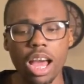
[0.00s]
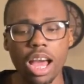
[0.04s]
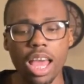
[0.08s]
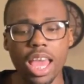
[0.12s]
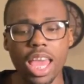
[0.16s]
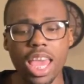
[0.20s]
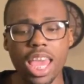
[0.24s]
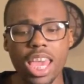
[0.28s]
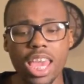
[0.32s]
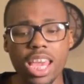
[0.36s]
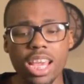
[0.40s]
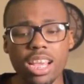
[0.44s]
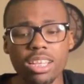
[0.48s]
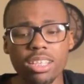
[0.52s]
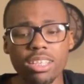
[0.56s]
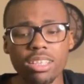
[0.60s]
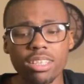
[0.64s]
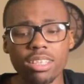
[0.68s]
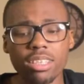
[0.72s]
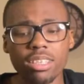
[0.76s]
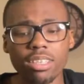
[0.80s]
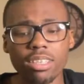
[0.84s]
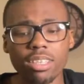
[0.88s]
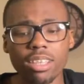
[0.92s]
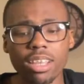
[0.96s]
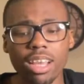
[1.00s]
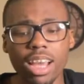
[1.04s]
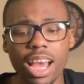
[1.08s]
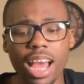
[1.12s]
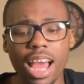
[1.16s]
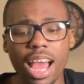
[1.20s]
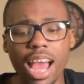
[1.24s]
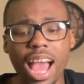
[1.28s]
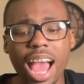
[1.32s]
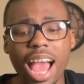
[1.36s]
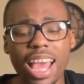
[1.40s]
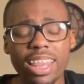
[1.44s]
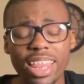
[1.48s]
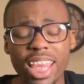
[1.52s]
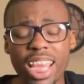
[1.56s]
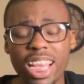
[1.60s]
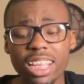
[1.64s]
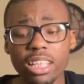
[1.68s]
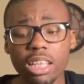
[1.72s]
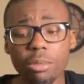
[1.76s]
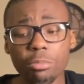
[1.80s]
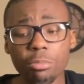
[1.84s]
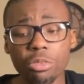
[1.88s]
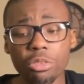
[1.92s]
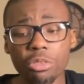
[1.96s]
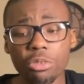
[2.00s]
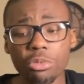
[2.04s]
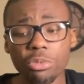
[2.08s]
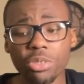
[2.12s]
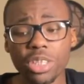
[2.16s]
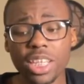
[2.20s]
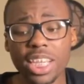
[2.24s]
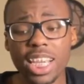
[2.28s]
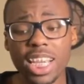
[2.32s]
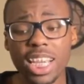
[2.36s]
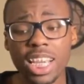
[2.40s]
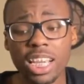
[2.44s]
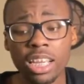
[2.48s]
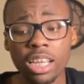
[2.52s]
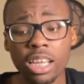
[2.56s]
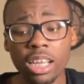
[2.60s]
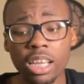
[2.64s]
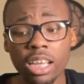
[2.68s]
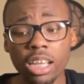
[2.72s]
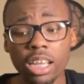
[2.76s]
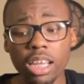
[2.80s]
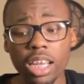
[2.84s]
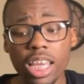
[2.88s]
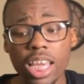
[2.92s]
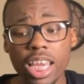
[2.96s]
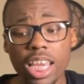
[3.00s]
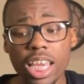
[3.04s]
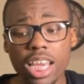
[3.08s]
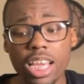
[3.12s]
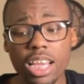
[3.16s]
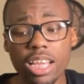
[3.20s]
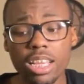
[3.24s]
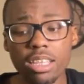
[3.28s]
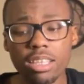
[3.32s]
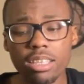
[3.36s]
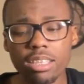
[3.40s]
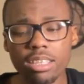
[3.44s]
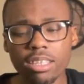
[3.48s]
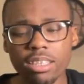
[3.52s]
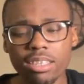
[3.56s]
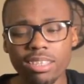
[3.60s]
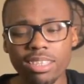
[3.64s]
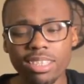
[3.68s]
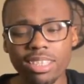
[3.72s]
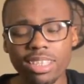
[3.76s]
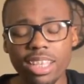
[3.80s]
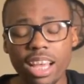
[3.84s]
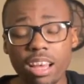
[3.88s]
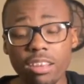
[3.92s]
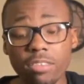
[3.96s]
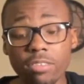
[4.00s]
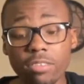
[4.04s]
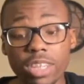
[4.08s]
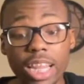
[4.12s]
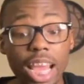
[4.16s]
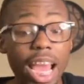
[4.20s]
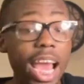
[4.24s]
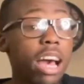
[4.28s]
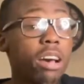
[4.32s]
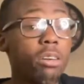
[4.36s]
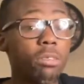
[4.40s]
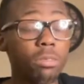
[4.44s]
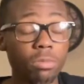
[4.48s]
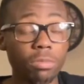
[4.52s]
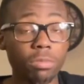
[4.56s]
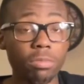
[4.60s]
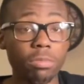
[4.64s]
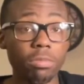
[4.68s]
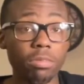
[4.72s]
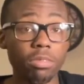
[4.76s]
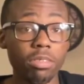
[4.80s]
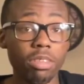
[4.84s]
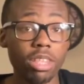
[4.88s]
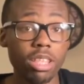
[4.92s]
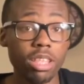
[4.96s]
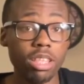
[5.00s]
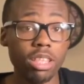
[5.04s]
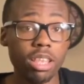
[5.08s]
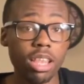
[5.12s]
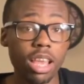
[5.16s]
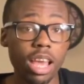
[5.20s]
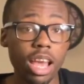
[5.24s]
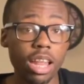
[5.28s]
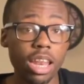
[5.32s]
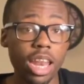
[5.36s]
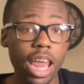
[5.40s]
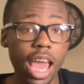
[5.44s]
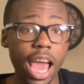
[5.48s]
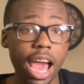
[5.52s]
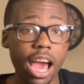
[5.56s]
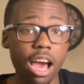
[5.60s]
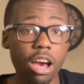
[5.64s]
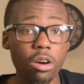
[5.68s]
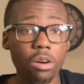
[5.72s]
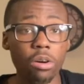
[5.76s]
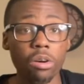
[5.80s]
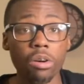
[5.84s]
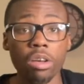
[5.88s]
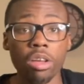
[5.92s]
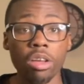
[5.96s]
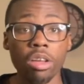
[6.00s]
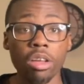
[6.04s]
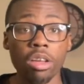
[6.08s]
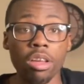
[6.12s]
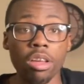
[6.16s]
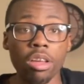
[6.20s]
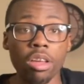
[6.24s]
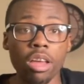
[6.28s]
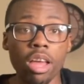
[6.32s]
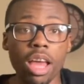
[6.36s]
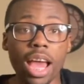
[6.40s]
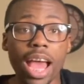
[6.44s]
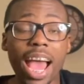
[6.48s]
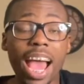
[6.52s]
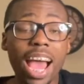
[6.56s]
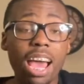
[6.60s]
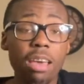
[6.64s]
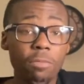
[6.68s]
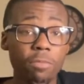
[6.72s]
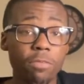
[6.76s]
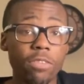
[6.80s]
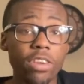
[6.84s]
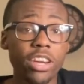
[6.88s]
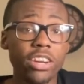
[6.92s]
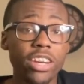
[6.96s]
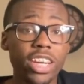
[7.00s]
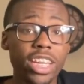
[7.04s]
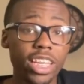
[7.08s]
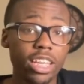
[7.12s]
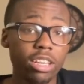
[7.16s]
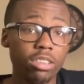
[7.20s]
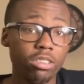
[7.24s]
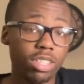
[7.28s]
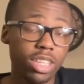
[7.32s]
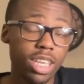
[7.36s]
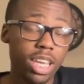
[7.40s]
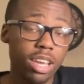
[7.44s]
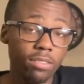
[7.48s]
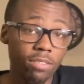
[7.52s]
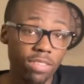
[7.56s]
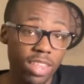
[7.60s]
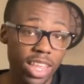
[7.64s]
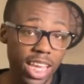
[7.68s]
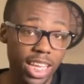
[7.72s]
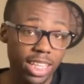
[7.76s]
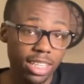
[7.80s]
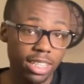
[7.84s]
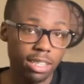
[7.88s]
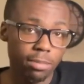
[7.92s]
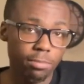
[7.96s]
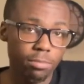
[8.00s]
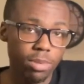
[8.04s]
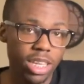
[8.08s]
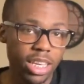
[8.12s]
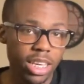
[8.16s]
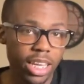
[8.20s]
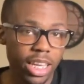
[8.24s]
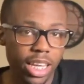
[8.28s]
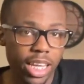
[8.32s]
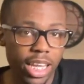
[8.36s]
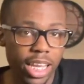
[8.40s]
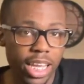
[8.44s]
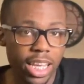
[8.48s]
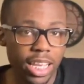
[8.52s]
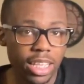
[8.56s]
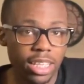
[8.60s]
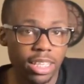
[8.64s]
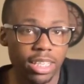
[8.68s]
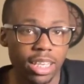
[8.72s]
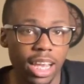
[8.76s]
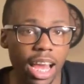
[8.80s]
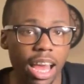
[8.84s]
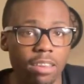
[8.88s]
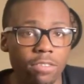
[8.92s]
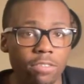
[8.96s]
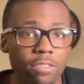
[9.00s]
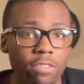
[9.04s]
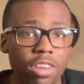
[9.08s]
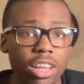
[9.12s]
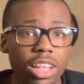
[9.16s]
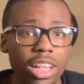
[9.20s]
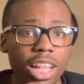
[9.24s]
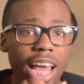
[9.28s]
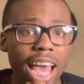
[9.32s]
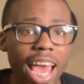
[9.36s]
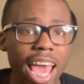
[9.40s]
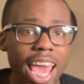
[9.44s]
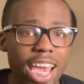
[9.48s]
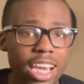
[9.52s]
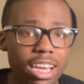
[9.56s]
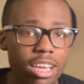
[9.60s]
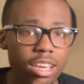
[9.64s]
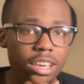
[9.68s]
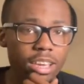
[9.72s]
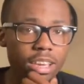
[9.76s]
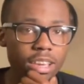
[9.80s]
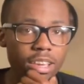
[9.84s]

is, I think number three is self-doubt. Uh, now, I'm very guilty of this because I feel like